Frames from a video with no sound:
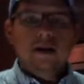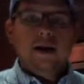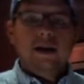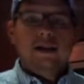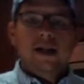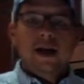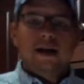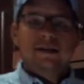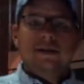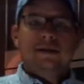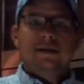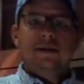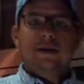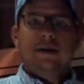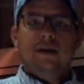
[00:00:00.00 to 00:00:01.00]
Hi
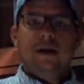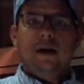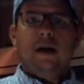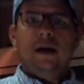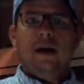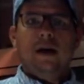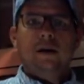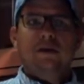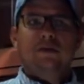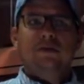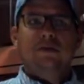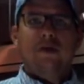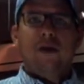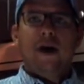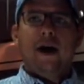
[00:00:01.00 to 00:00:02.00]
class, it's
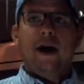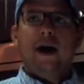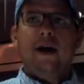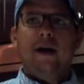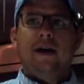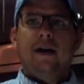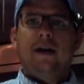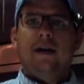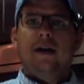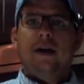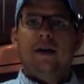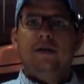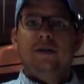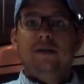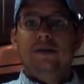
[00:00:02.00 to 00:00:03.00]
Mr. Ariaga.
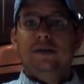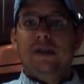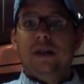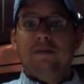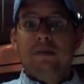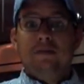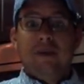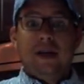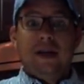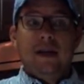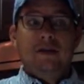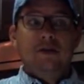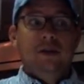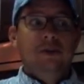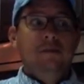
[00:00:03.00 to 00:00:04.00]
As you can tell, I'm in my
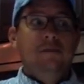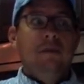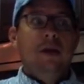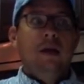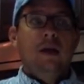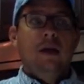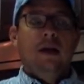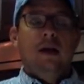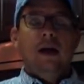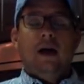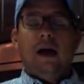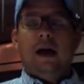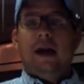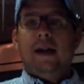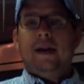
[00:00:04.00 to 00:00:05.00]
kitchen
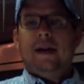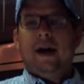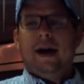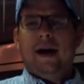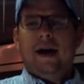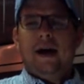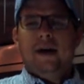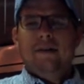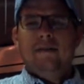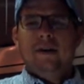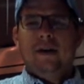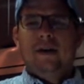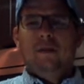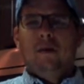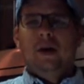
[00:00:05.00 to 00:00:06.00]
and
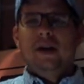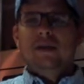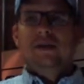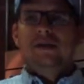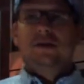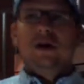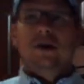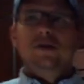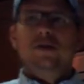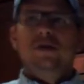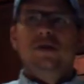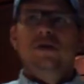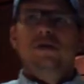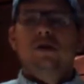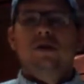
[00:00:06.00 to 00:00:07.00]
I've wanted to talk to
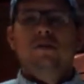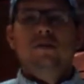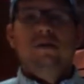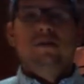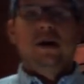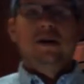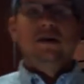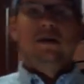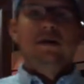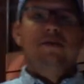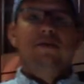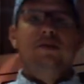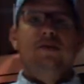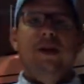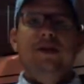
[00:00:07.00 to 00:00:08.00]
you a little bit about your
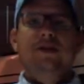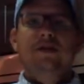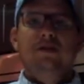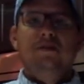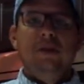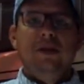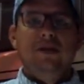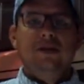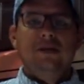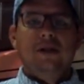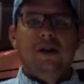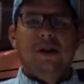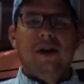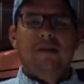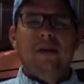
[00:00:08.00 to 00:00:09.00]
demonstration speeches
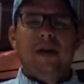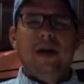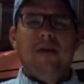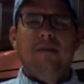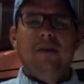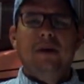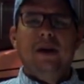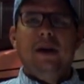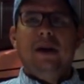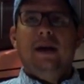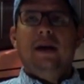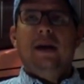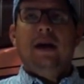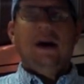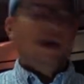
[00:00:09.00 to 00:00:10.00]
that are coming up.
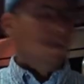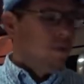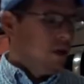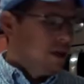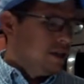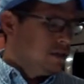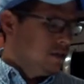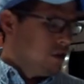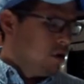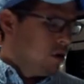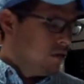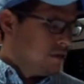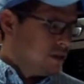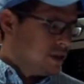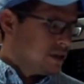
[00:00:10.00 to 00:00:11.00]
I wanted to
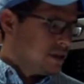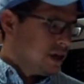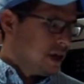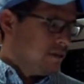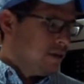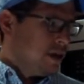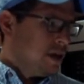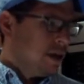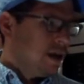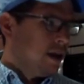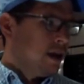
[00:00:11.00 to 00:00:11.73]
go over the assignment.